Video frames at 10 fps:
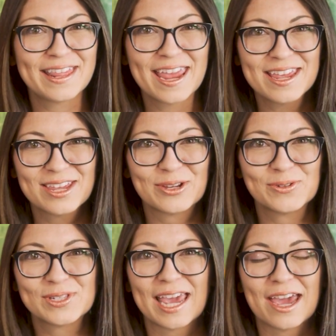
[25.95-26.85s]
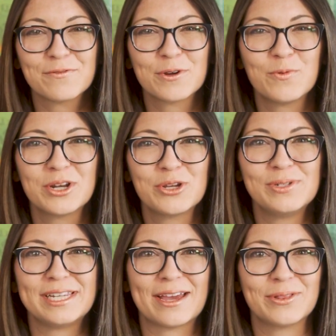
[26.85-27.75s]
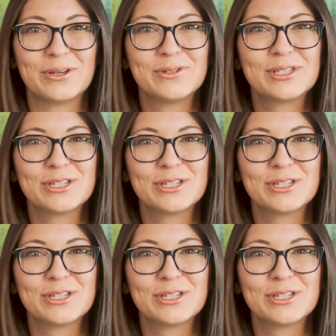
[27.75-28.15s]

thank you to everyone who downloads